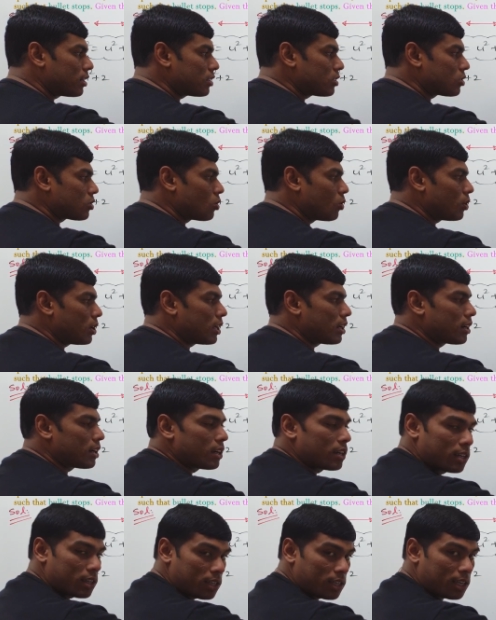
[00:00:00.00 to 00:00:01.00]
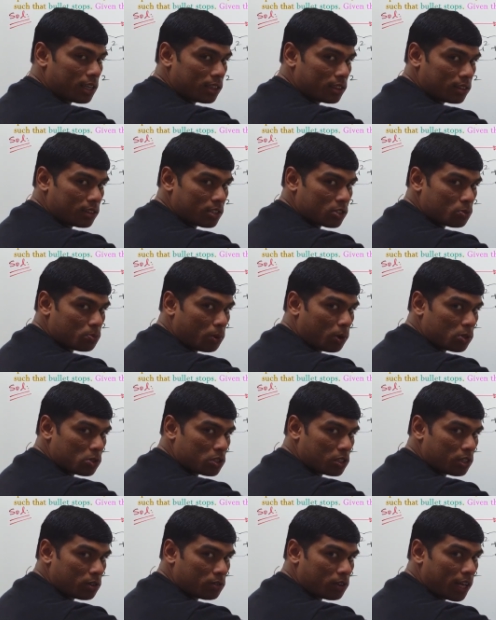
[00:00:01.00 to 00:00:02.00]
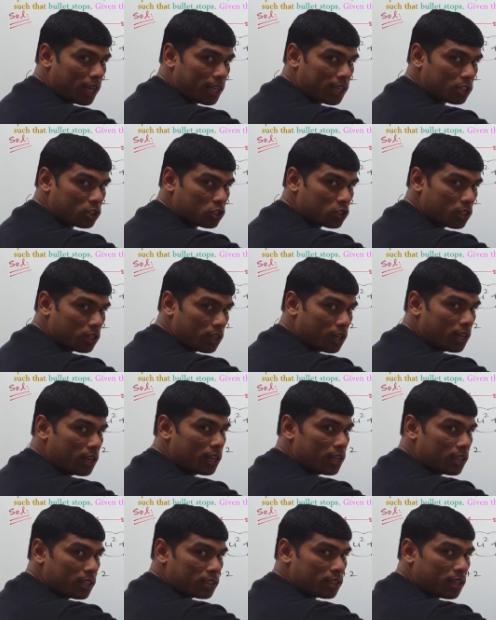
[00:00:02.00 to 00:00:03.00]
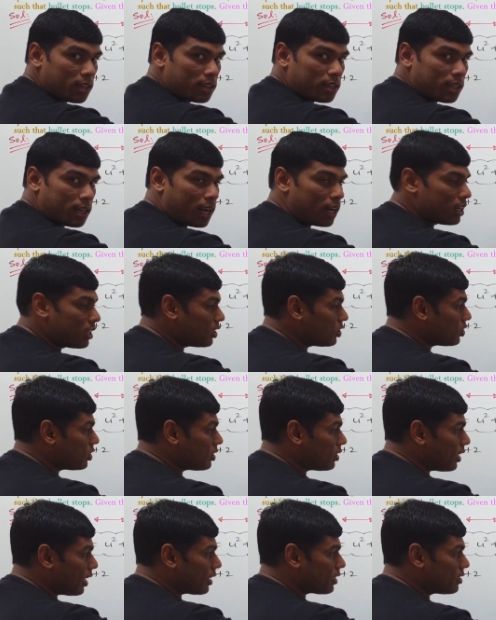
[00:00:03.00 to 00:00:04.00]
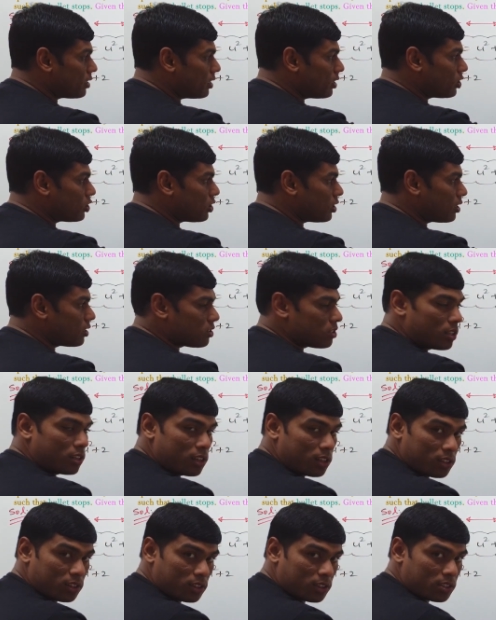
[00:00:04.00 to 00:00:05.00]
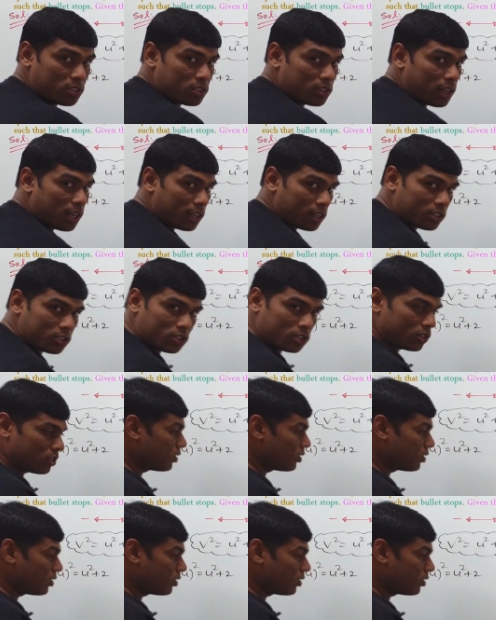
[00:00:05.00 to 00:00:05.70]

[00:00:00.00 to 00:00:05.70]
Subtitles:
is going in this positive direction, the retardation, the acceleration is in this direction.